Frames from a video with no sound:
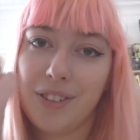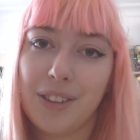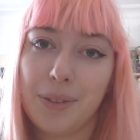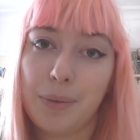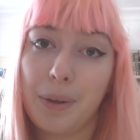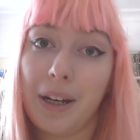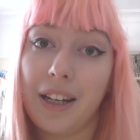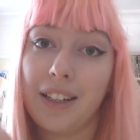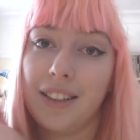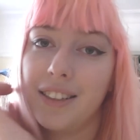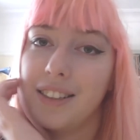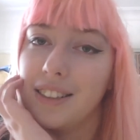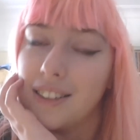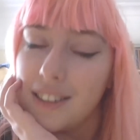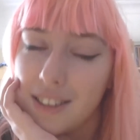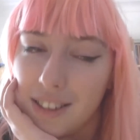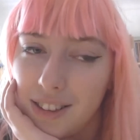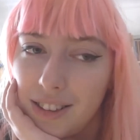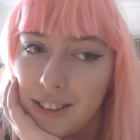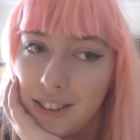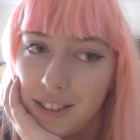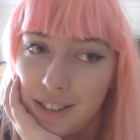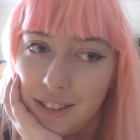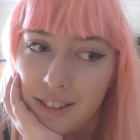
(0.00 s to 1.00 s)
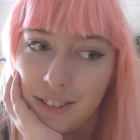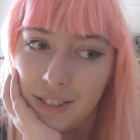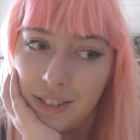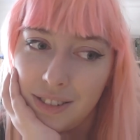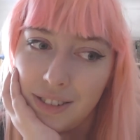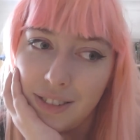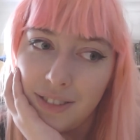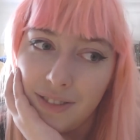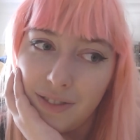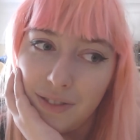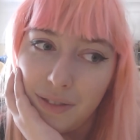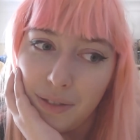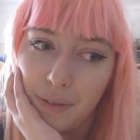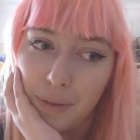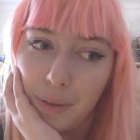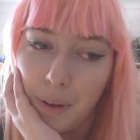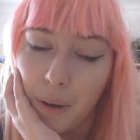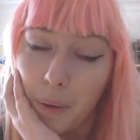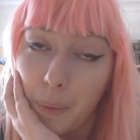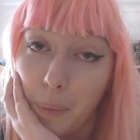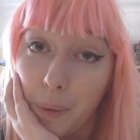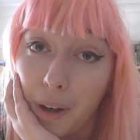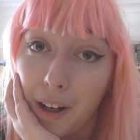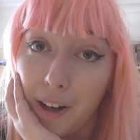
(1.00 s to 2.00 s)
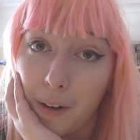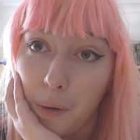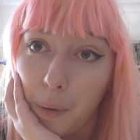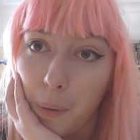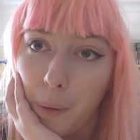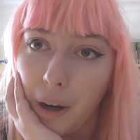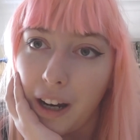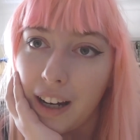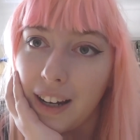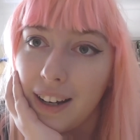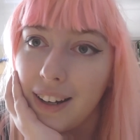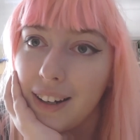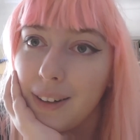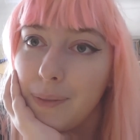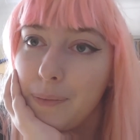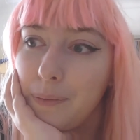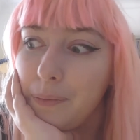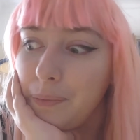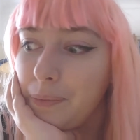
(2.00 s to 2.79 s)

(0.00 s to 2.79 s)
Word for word: as well as well when I'm awake.